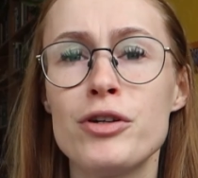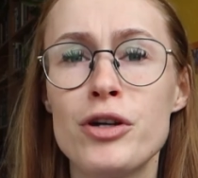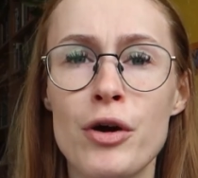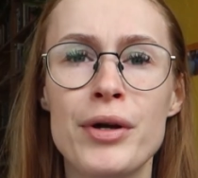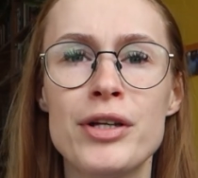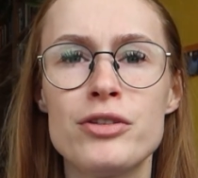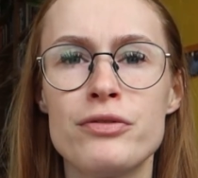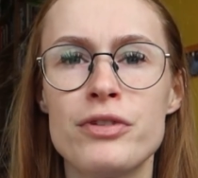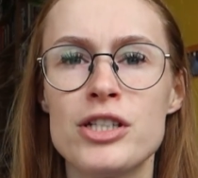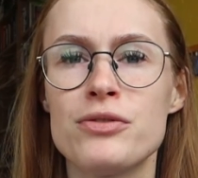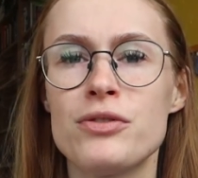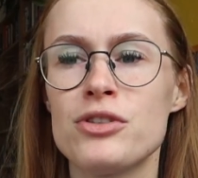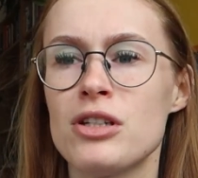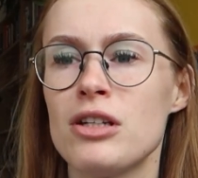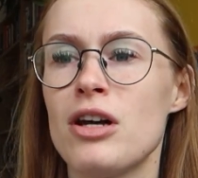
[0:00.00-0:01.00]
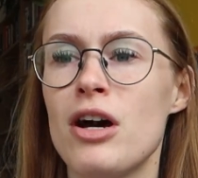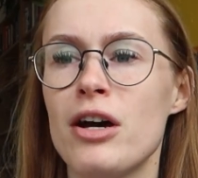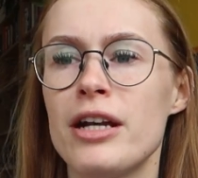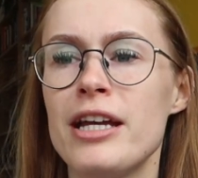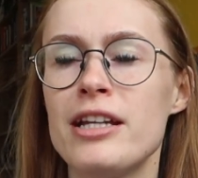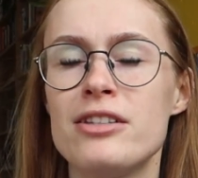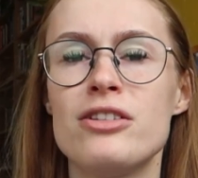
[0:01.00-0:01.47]
you're going to festivals a
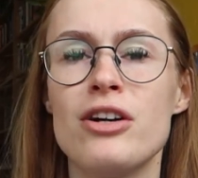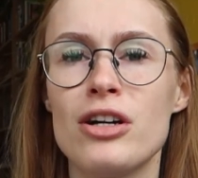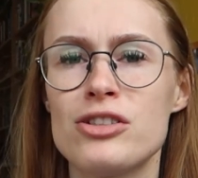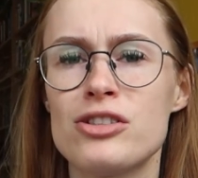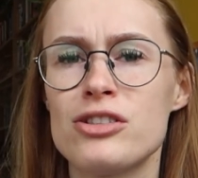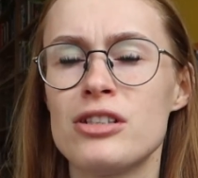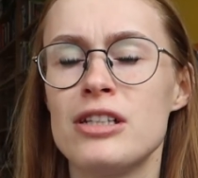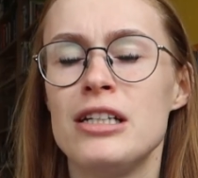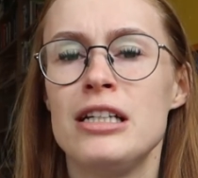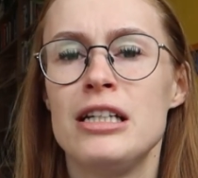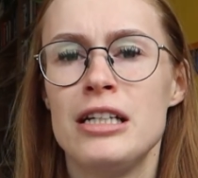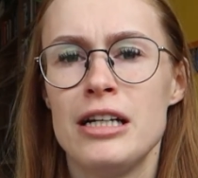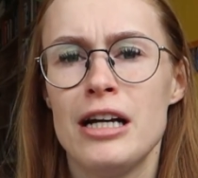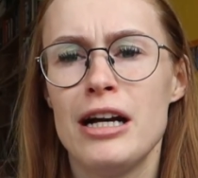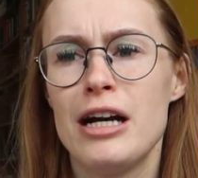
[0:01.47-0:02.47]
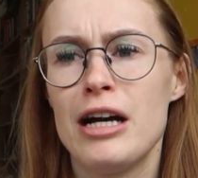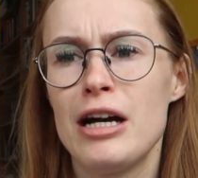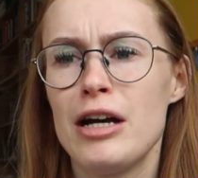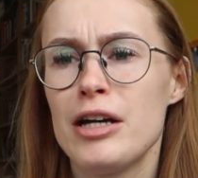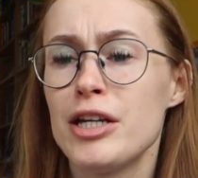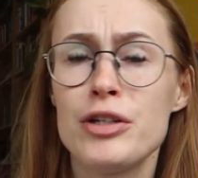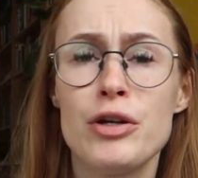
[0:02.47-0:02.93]
lot, it does
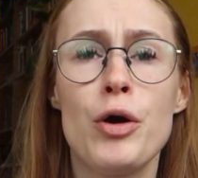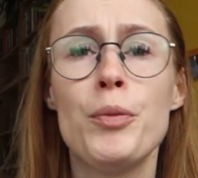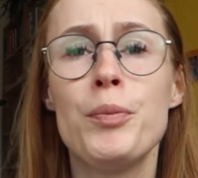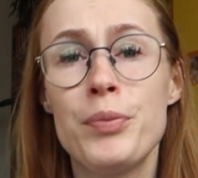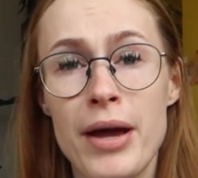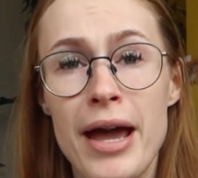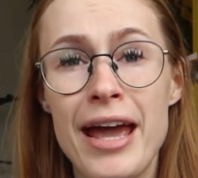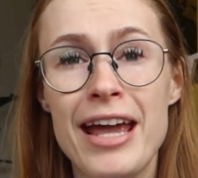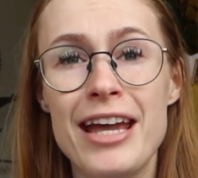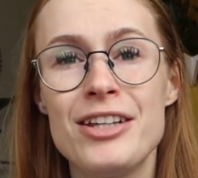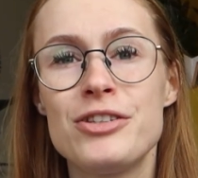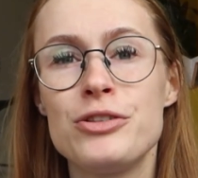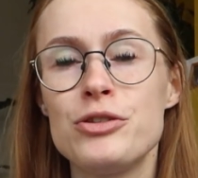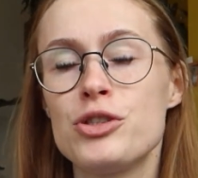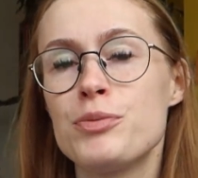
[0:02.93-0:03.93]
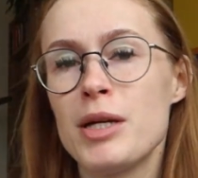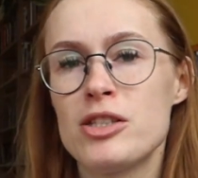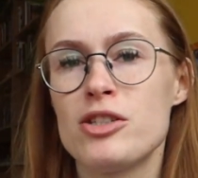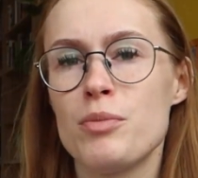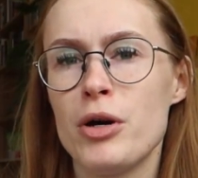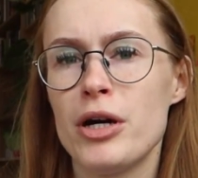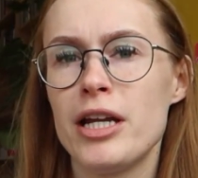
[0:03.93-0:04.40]
pay to spend
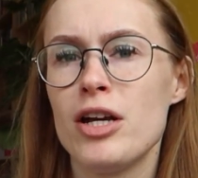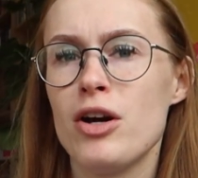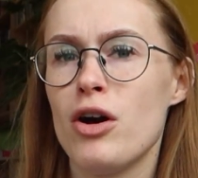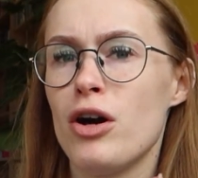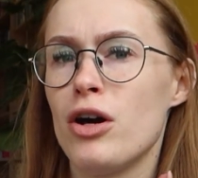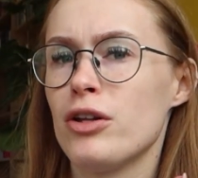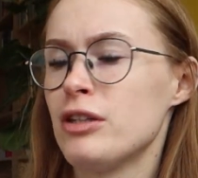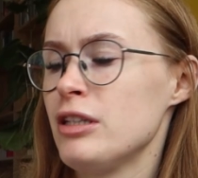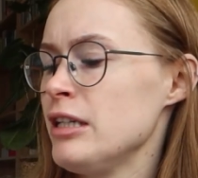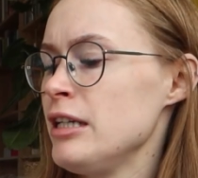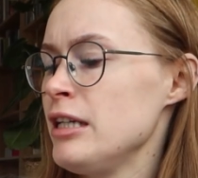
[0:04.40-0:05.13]
some money on